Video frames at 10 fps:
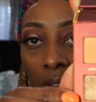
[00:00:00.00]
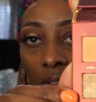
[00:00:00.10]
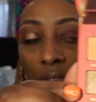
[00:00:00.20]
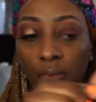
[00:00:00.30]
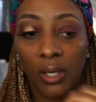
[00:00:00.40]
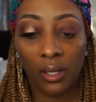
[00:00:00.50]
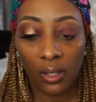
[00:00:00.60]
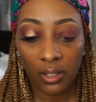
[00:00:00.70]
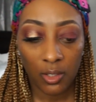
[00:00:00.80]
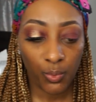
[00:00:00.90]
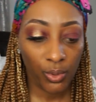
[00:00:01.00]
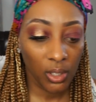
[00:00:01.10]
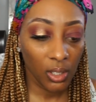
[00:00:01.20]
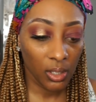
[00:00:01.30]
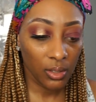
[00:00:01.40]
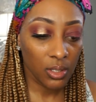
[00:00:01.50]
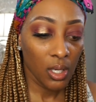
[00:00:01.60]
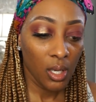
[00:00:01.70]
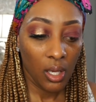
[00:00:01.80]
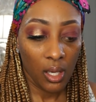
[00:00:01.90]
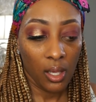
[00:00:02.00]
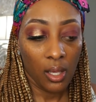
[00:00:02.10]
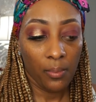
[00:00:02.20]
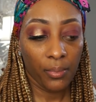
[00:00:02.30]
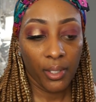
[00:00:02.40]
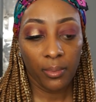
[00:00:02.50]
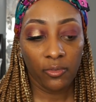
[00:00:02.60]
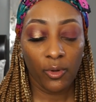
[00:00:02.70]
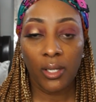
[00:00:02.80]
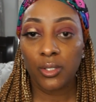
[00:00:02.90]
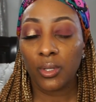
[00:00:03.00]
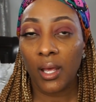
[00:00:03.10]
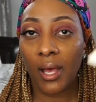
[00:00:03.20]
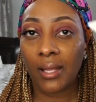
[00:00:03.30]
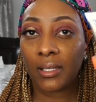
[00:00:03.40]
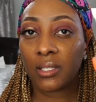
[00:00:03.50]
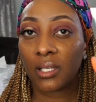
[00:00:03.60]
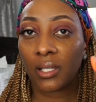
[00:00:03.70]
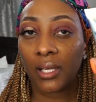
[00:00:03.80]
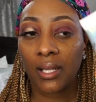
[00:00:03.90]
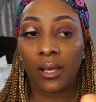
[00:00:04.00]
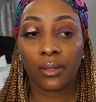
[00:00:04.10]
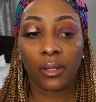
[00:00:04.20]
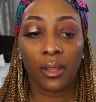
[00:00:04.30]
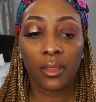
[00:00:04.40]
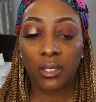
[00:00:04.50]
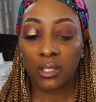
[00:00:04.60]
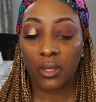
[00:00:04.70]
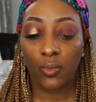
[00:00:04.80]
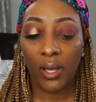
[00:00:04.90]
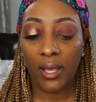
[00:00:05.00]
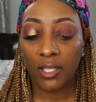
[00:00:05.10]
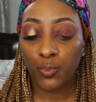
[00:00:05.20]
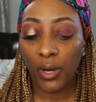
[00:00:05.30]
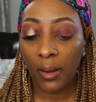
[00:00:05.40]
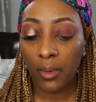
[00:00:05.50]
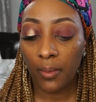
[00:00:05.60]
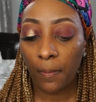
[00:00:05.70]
So we got all these pretty colors. But before I do that, I need to lay down this NYX primer.